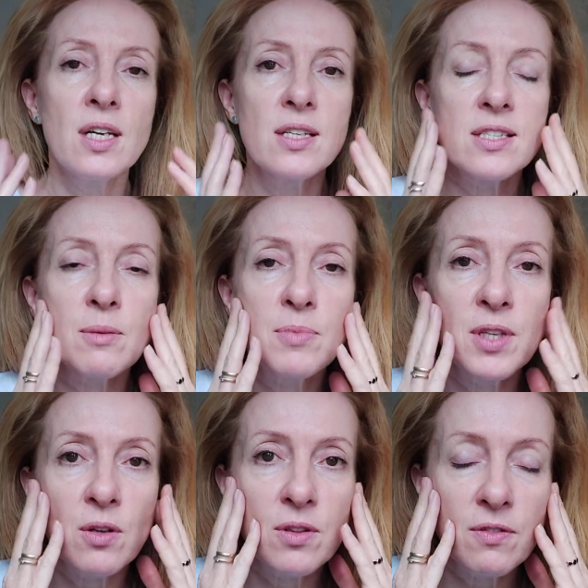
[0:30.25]

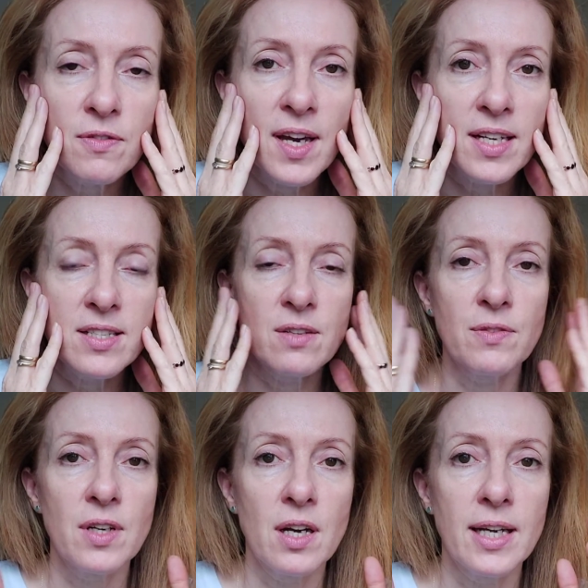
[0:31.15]
something on the face, if
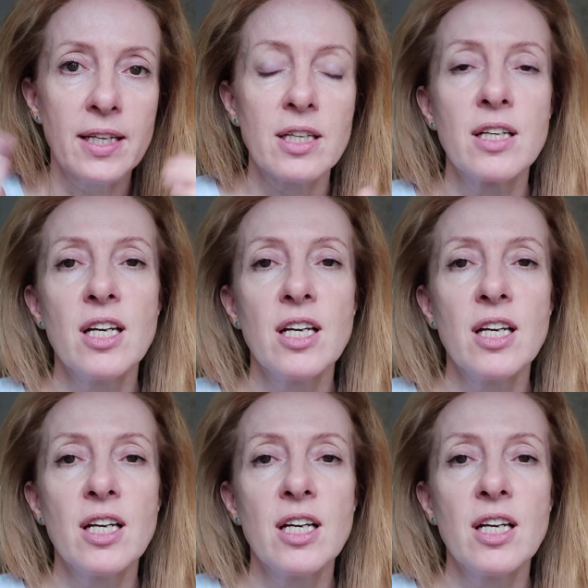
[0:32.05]
you like.